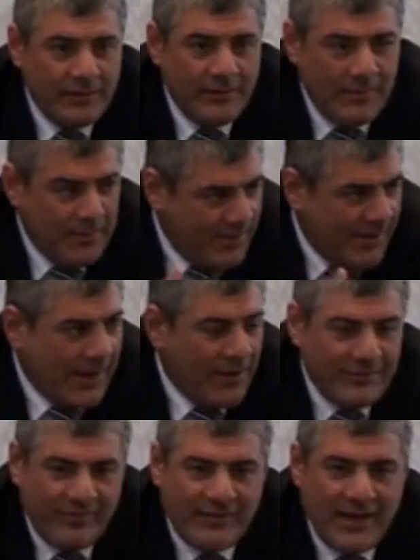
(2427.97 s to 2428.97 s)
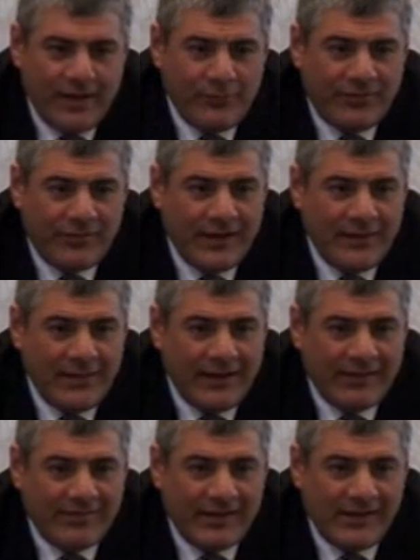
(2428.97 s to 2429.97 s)
Remember how this guy was screaming
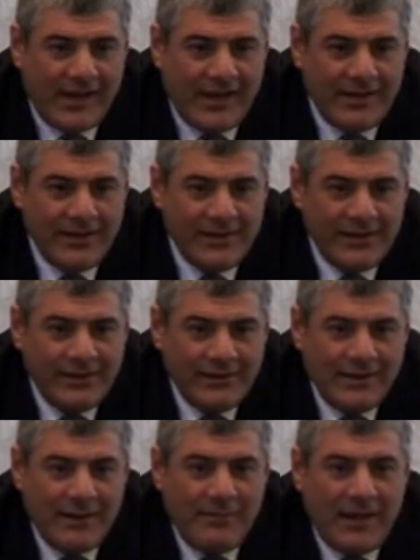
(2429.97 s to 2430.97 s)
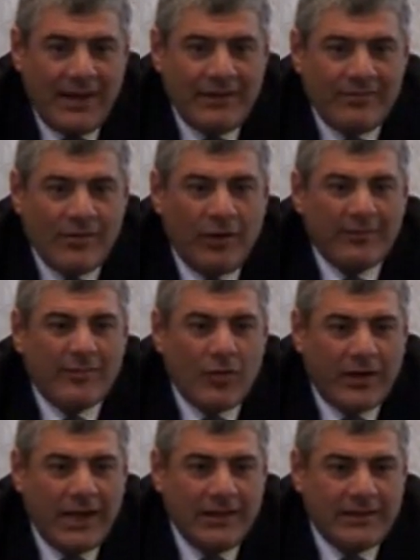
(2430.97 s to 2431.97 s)
yesterday? The man is
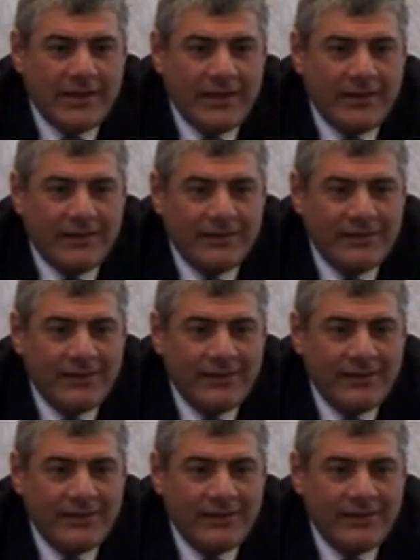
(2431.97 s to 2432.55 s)
also guilty.